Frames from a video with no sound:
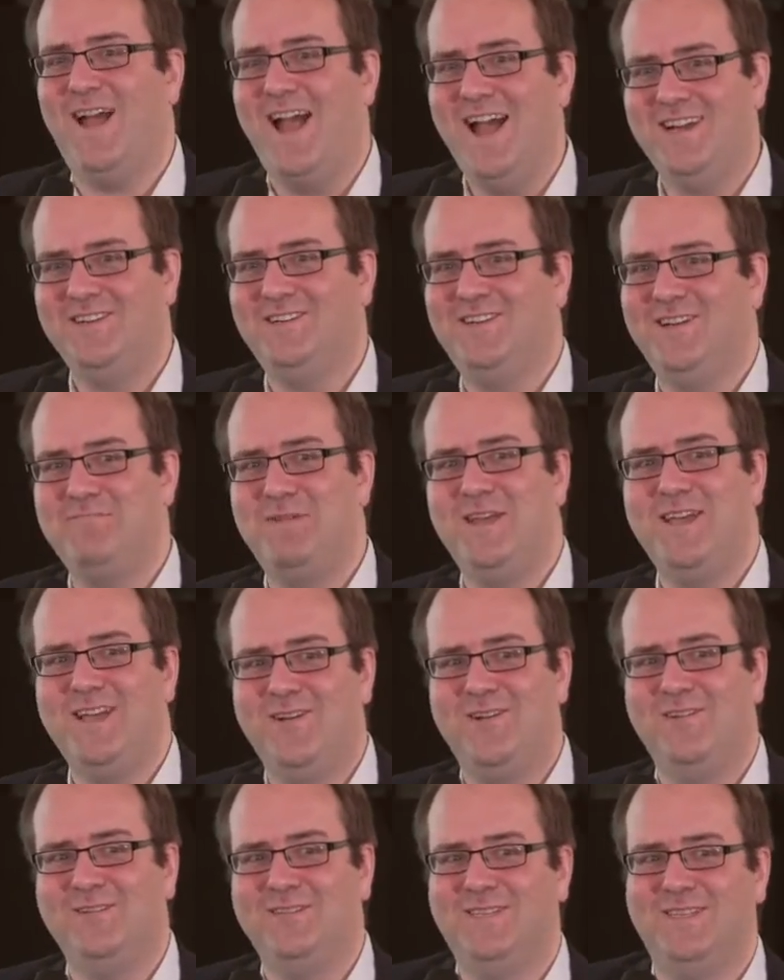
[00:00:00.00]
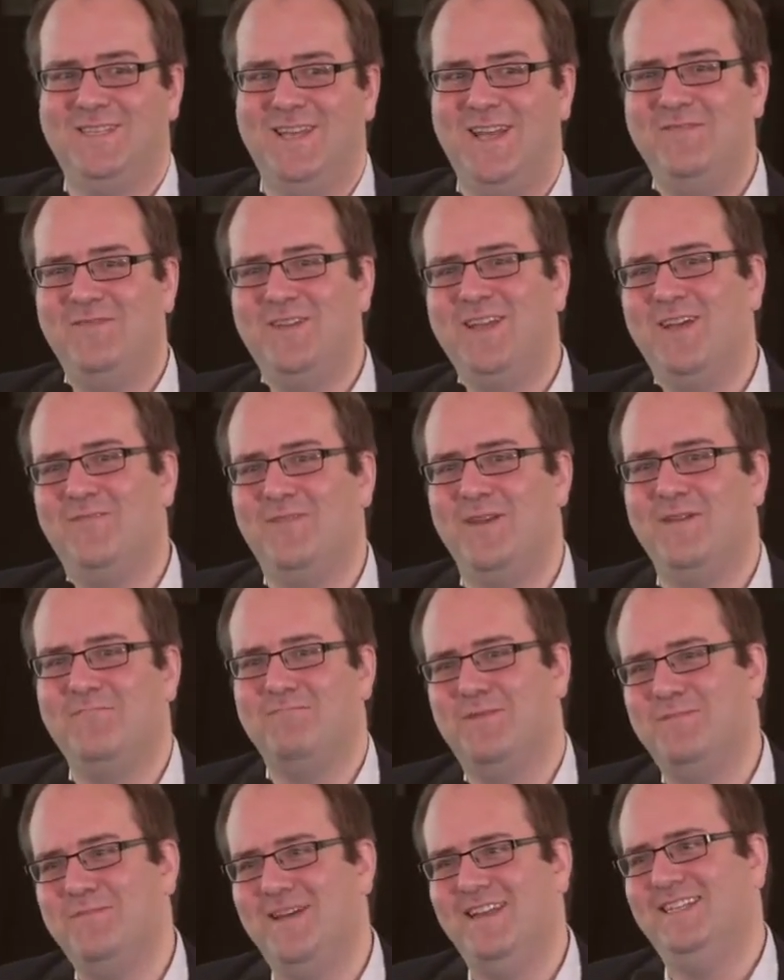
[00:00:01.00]
of actually being cost saving if we
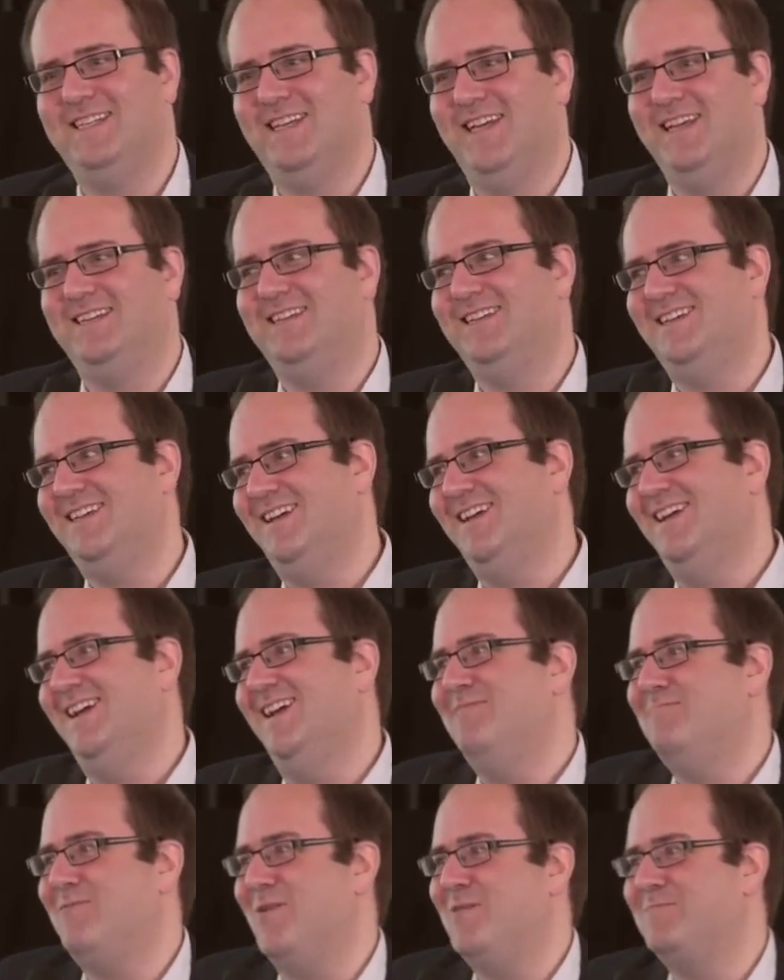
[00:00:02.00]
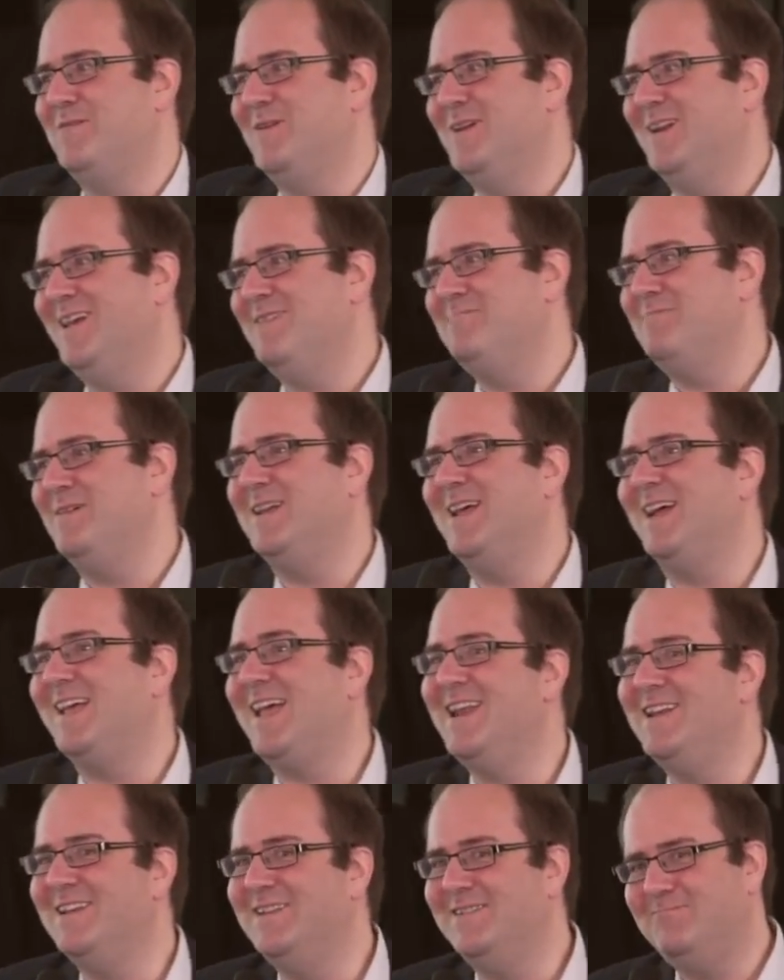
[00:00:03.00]
implement it appropriately, but
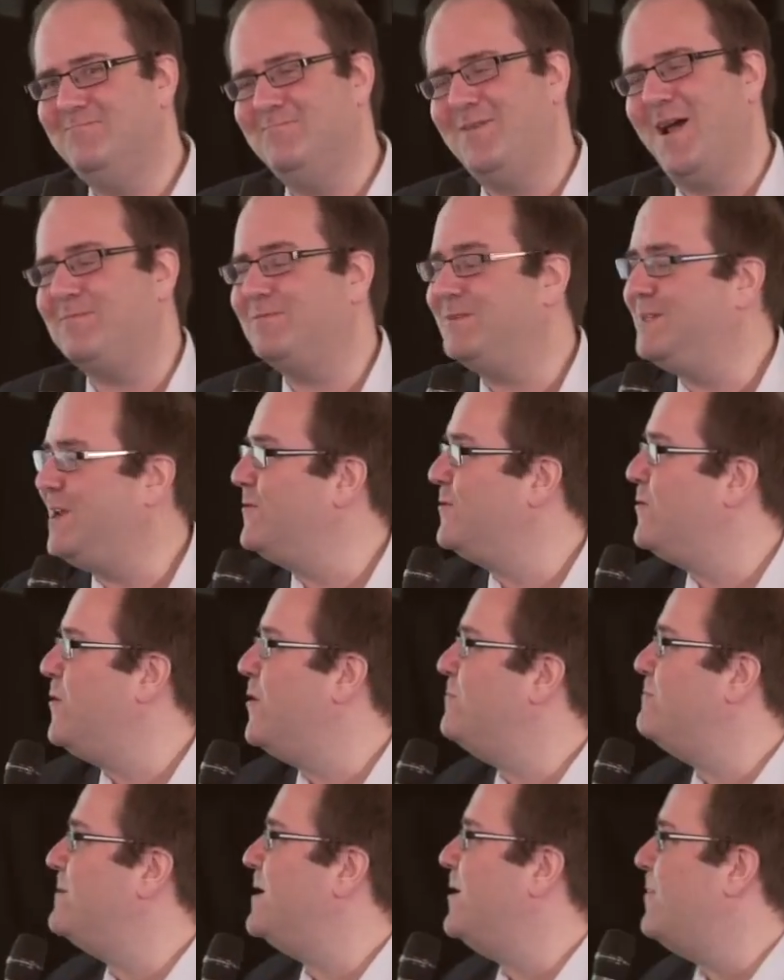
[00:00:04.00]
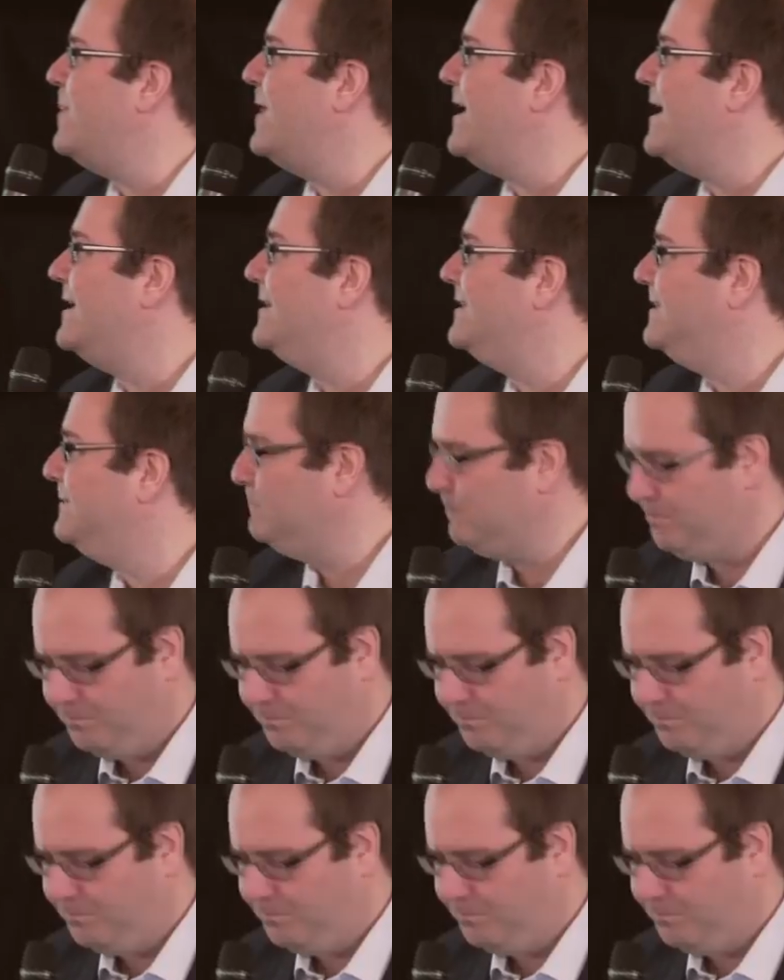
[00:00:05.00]
again, perhaps don't quote me on that.